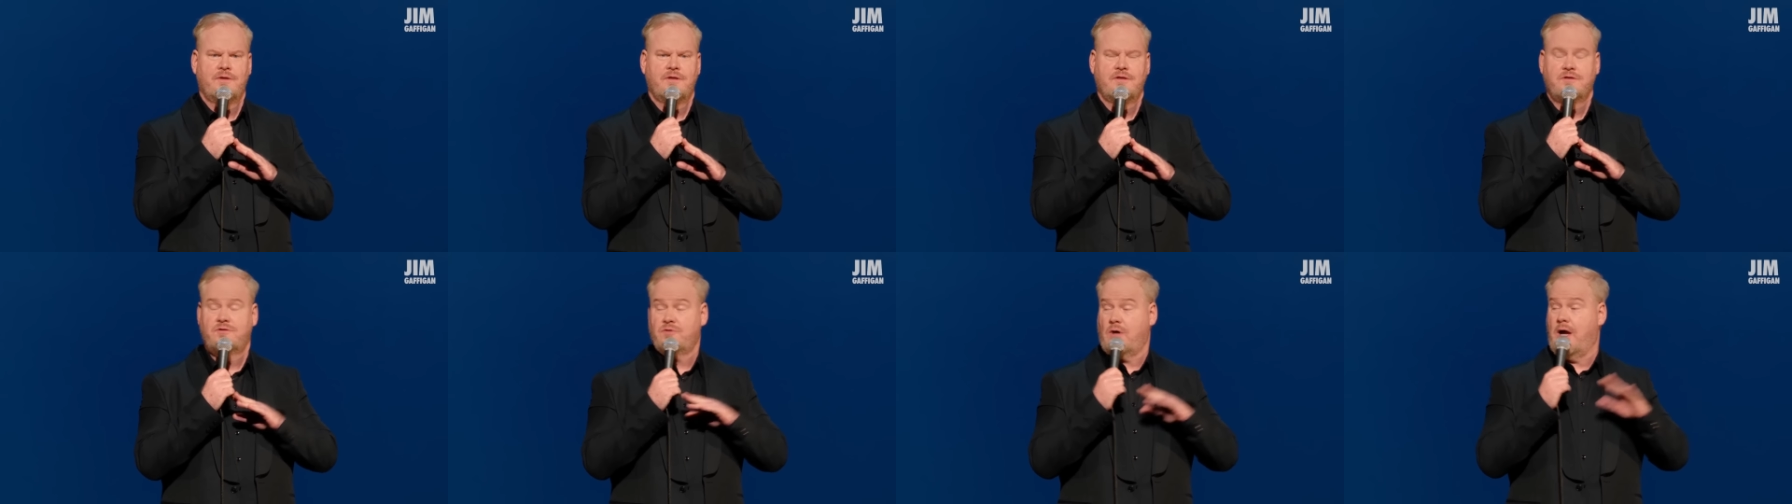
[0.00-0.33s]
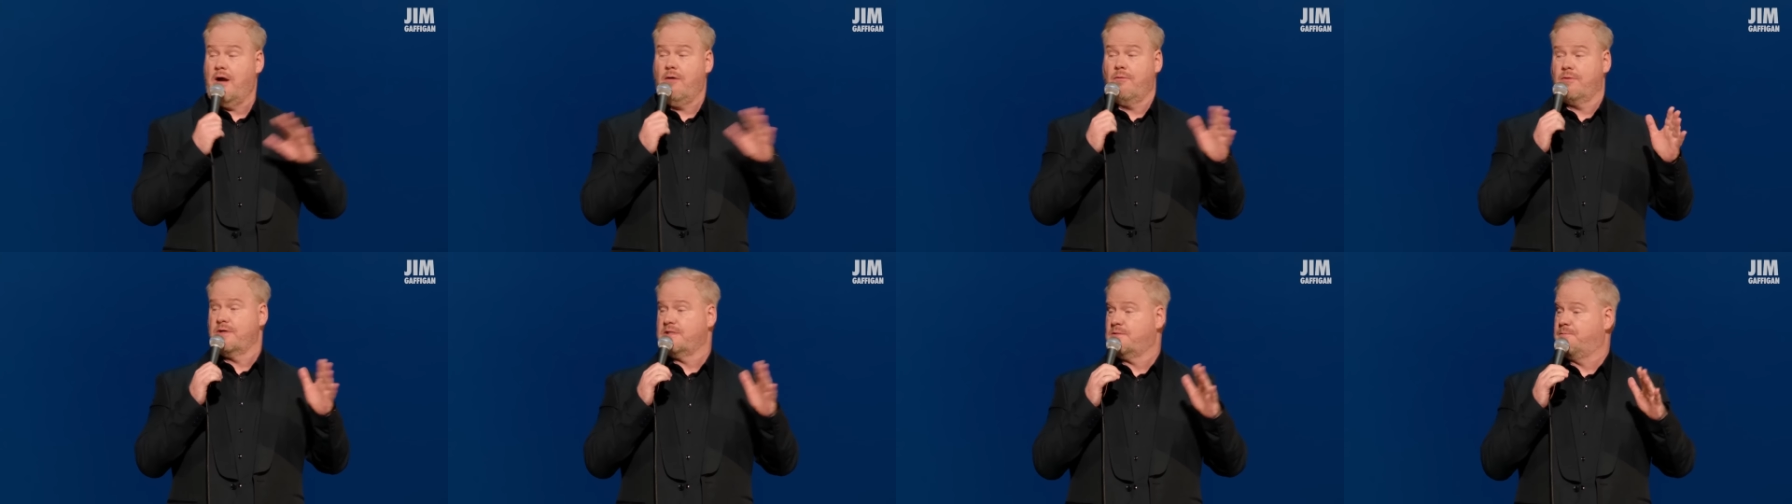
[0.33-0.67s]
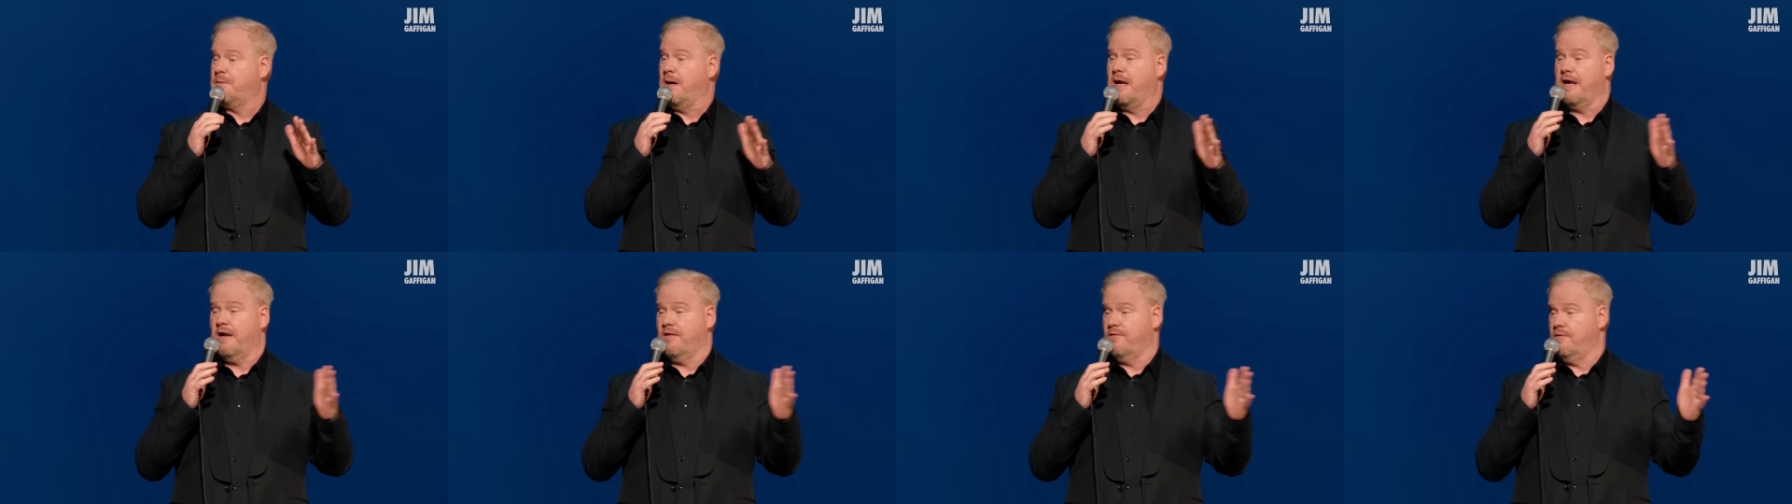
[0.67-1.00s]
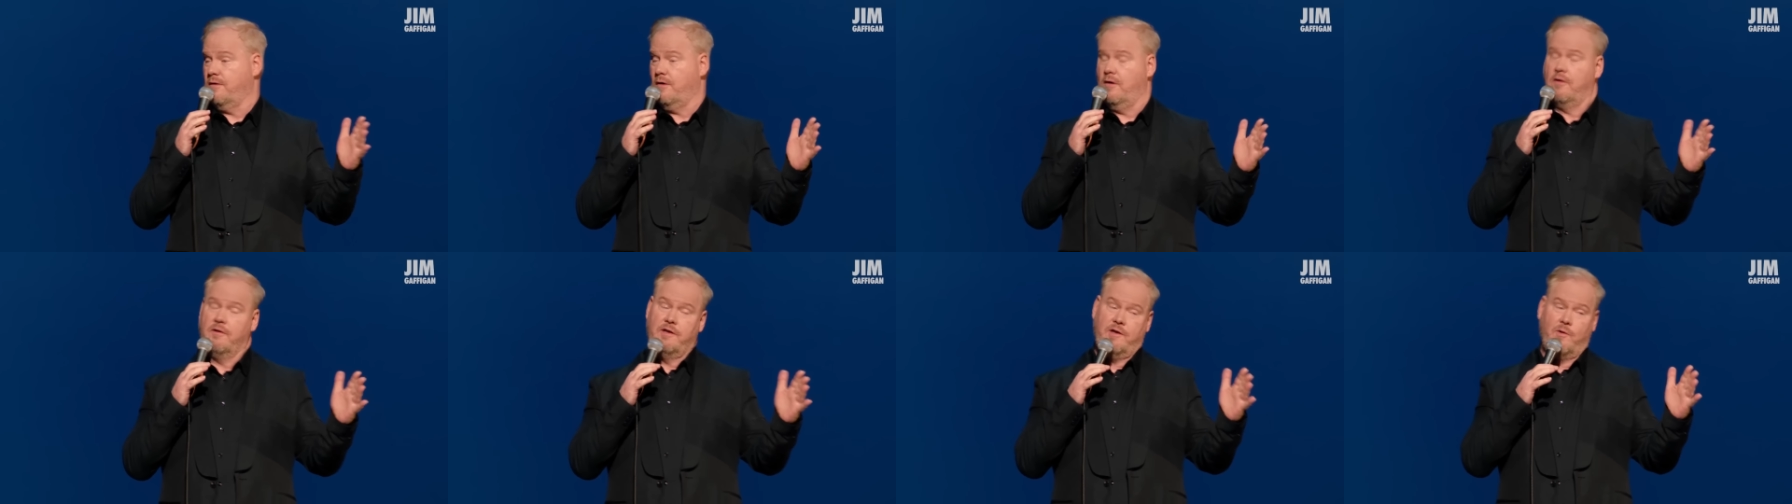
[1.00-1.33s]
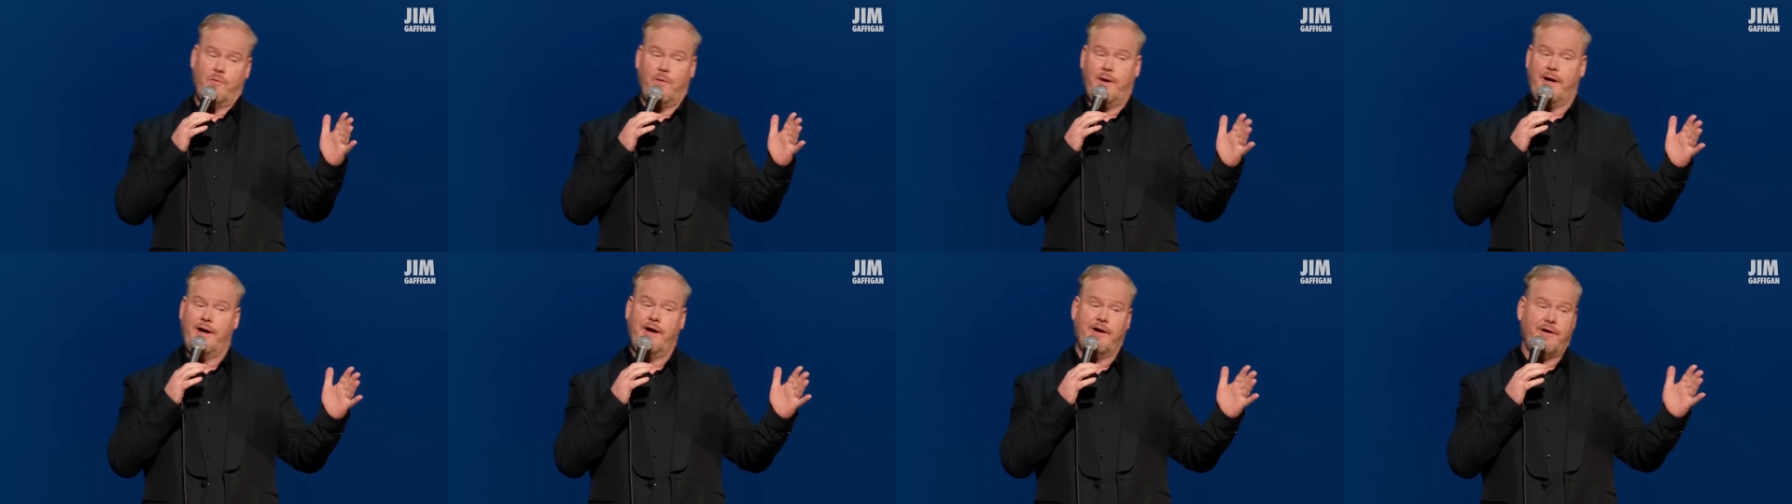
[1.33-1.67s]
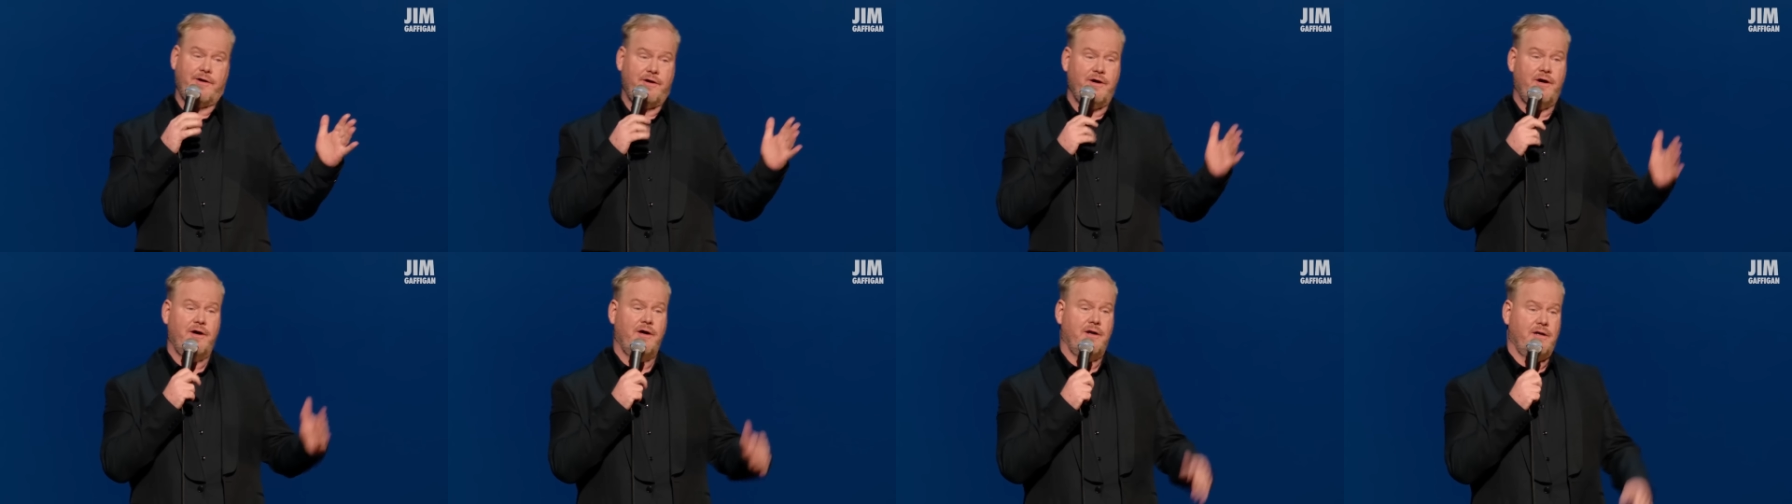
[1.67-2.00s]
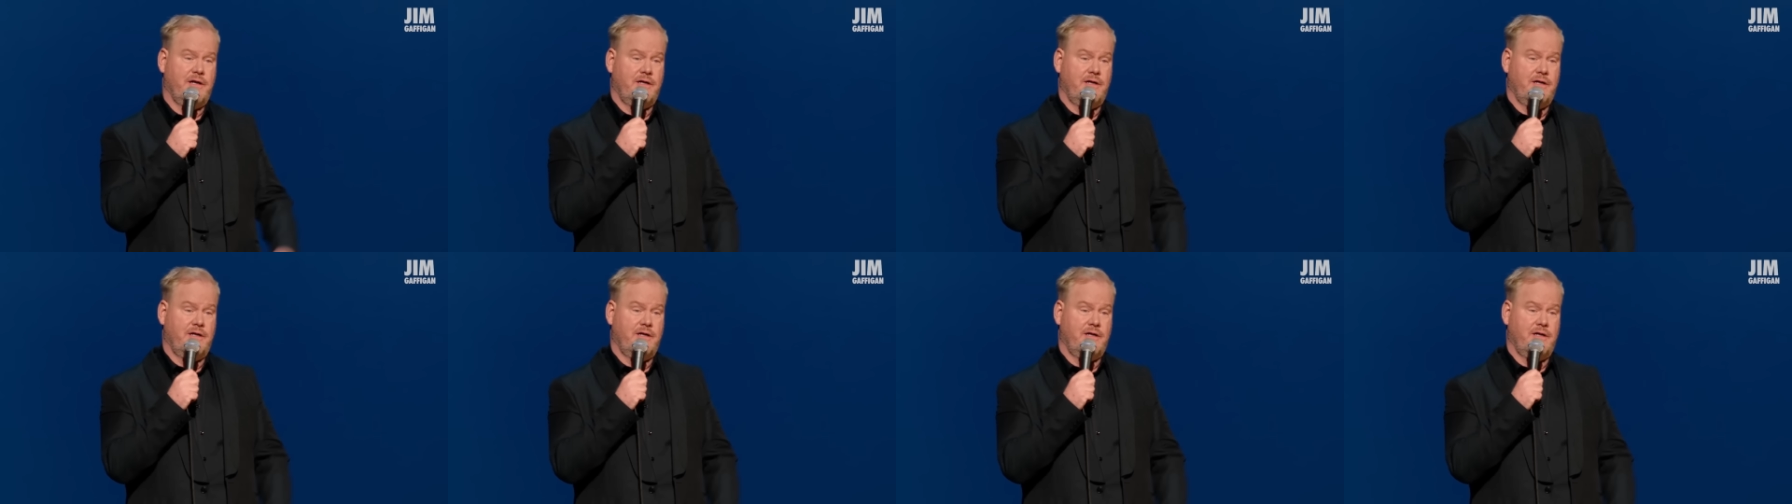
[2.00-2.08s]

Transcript: so I responded the only way I could.